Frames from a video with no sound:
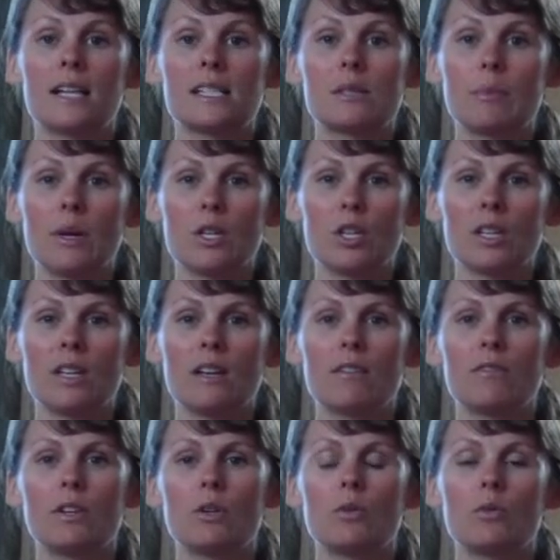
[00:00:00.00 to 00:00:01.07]
especially
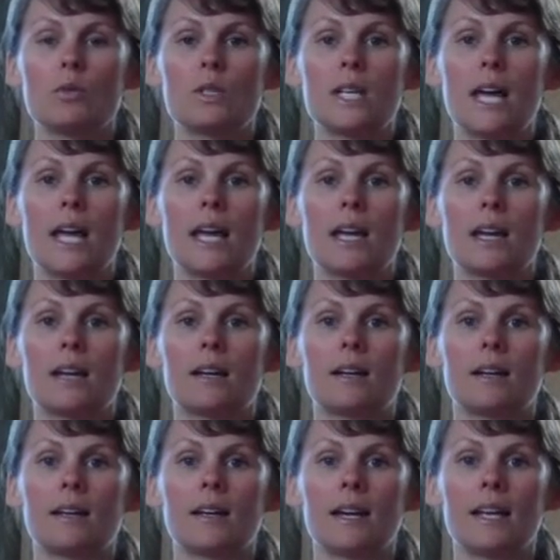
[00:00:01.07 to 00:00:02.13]
if you take
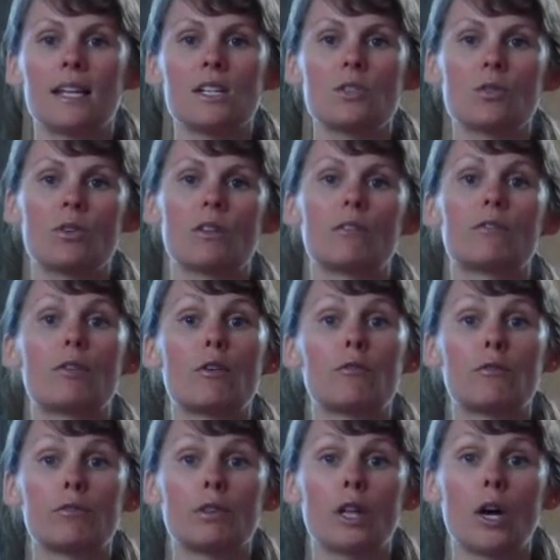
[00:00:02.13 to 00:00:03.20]
any sort of
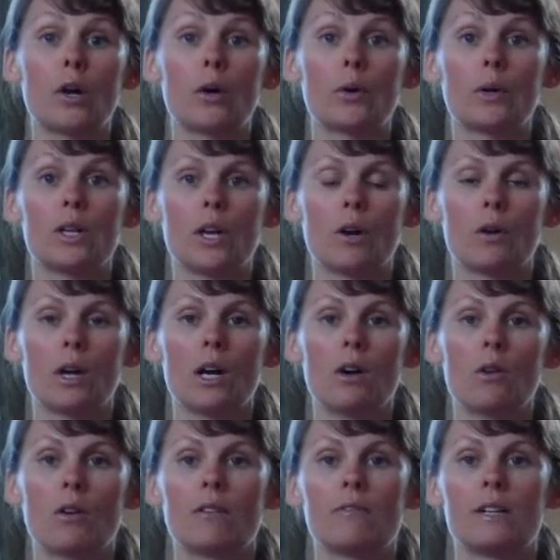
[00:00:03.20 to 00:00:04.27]
flow yoga
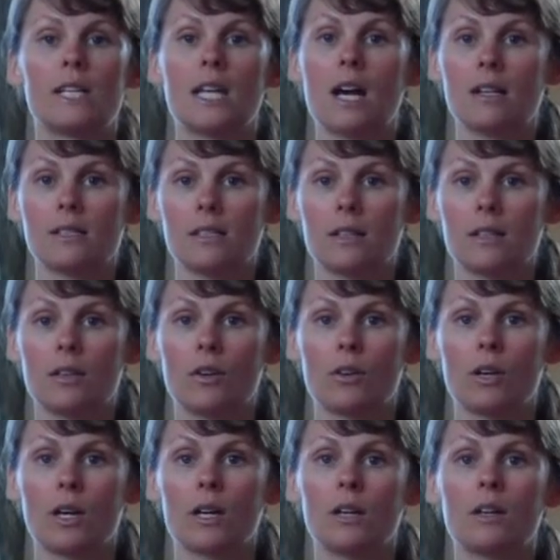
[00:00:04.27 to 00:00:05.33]
or vinyasa
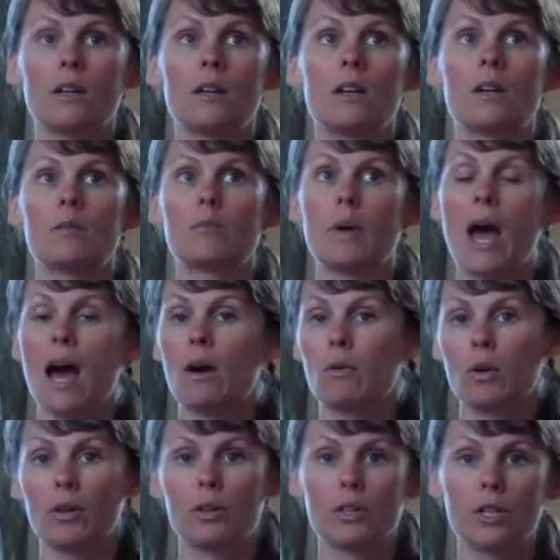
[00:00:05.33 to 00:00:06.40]
yoga,
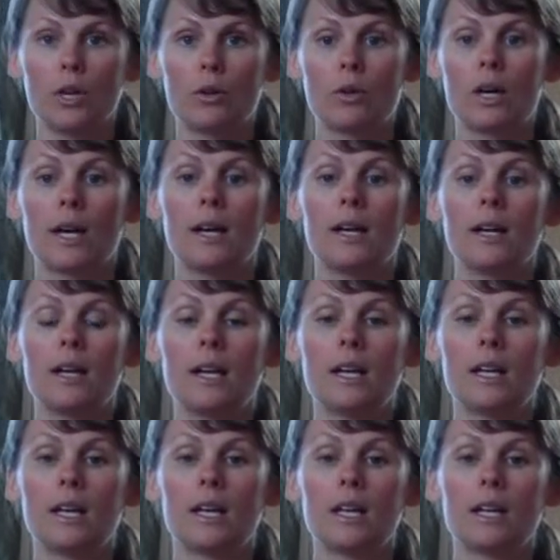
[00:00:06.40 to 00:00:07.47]
power yoga.
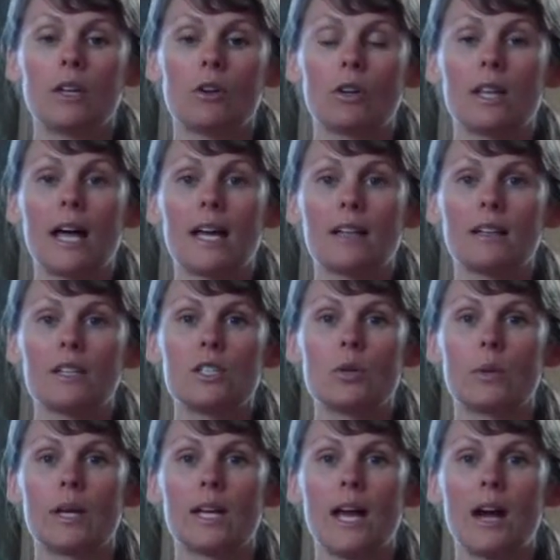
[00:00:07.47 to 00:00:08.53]
You're likely
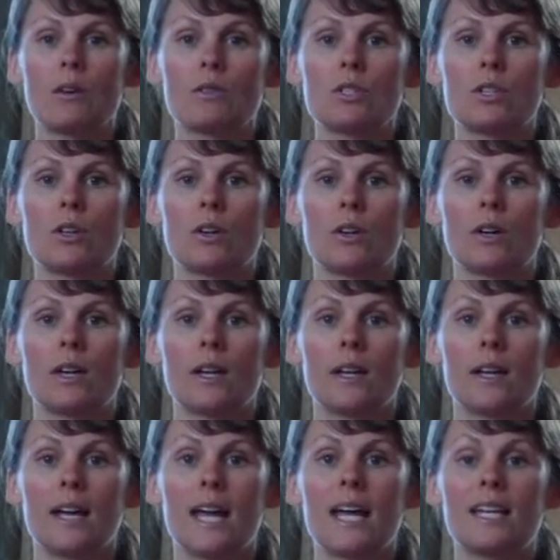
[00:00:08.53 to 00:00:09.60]
to encounter
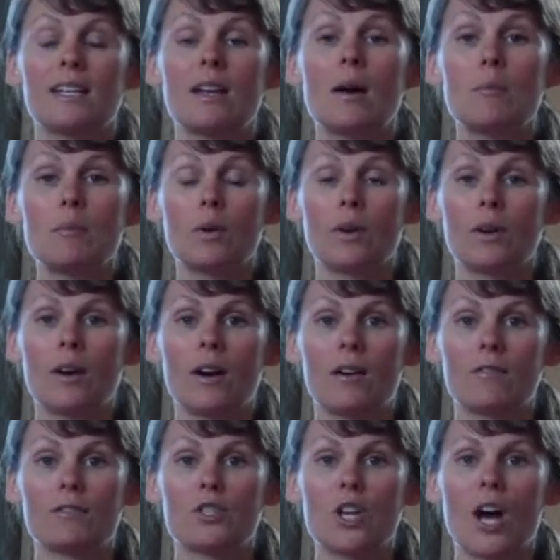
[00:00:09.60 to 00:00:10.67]
a number
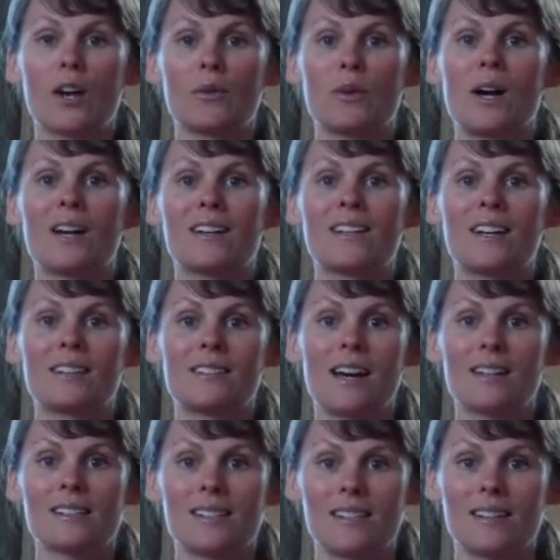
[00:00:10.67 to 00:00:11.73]
of Chaturanga
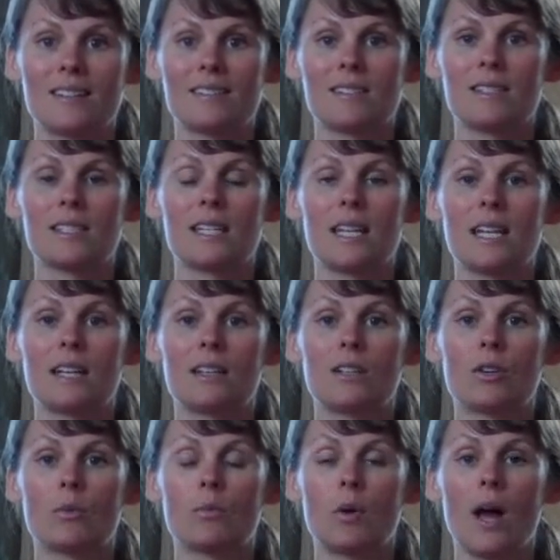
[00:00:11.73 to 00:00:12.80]
Dandasanas in
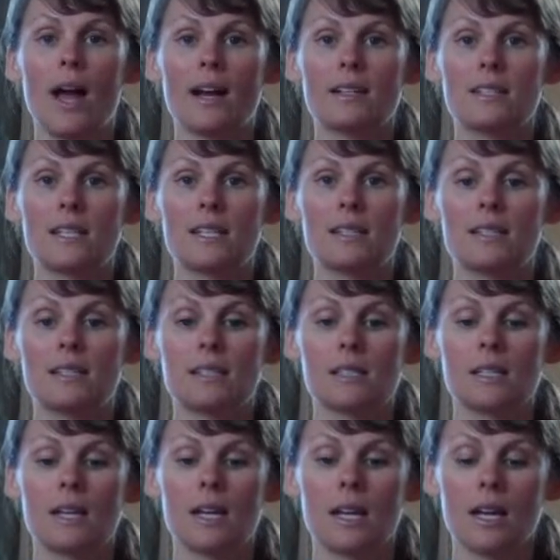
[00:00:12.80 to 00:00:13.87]
your
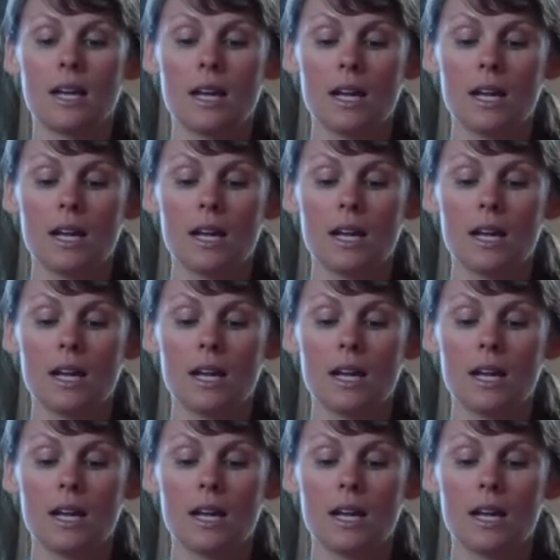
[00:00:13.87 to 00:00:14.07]
practice.